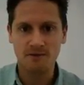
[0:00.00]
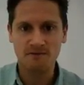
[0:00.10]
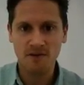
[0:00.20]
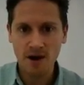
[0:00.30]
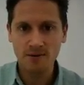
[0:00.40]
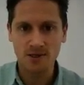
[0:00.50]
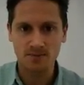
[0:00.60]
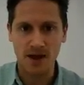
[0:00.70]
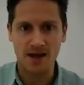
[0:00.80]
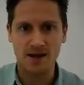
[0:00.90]
The final
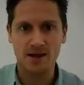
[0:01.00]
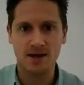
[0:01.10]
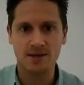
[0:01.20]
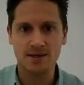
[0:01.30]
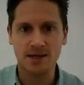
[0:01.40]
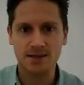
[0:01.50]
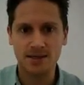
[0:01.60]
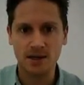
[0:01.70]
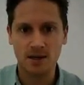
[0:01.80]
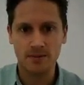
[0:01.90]
speed is
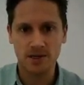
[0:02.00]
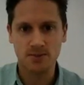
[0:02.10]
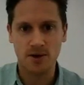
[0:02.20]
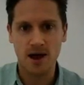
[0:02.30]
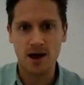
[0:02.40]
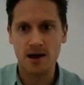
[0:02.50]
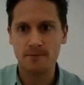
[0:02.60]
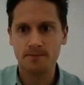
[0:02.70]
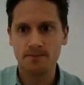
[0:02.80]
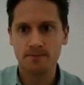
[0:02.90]
60 kilometers per hour,
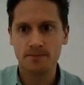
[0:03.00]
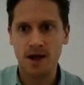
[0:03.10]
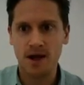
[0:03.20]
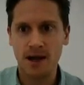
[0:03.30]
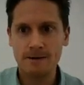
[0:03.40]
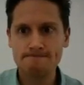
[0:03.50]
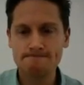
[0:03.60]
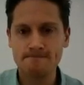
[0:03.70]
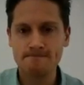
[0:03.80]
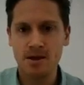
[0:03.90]
okay?
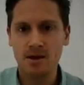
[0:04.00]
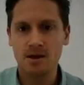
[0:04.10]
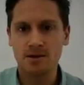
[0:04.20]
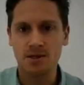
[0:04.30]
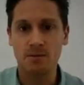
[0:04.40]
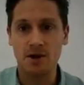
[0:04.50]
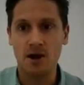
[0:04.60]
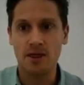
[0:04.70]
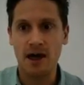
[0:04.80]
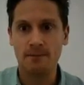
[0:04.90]
So we
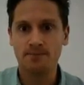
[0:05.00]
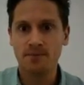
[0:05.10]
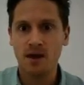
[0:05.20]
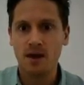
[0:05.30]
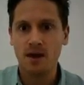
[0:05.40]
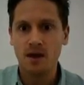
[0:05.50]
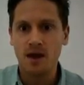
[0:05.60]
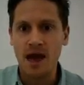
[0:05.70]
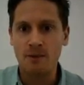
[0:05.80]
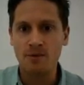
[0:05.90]
know that.
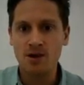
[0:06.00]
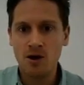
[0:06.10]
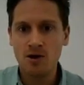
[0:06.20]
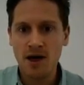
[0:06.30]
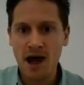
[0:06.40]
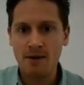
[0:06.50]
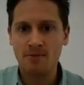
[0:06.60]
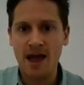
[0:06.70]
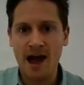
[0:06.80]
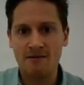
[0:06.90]
And we know that
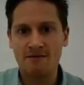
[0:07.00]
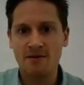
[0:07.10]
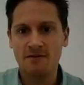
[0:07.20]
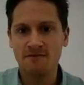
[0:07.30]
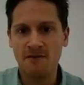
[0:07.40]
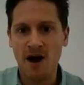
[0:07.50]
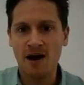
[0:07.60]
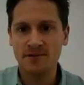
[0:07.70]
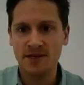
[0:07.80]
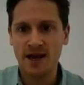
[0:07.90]
we have
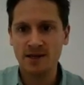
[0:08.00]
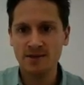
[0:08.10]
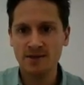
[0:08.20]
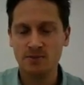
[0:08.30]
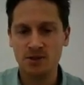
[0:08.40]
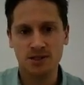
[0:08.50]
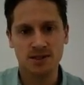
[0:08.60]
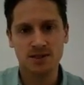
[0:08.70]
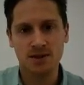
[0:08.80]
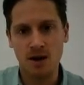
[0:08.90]
5 seconds, which is
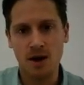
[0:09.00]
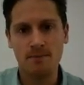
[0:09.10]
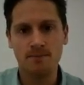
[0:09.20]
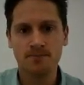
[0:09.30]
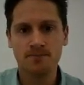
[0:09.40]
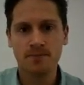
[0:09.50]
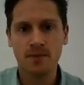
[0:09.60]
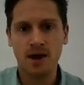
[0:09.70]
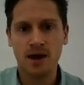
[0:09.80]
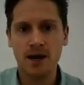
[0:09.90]
a time,
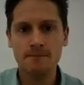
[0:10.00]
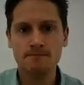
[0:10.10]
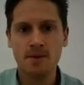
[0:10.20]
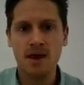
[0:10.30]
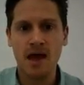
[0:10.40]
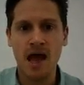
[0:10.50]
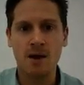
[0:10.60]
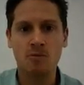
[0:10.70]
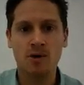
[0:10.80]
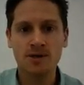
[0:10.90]
okay?
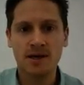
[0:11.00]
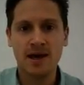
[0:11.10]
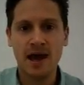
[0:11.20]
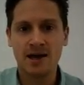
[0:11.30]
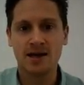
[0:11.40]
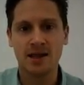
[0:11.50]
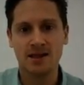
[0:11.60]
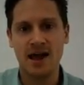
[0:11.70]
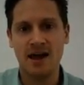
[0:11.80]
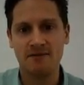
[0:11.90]
And we want to
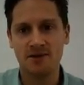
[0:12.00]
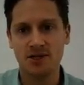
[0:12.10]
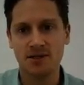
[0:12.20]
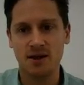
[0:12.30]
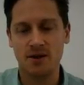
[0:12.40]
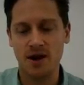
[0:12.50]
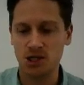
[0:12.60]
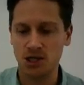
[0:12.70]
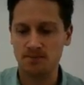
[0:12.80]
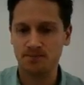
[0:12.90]
calculate the average
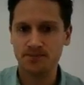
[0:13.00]
acceleration.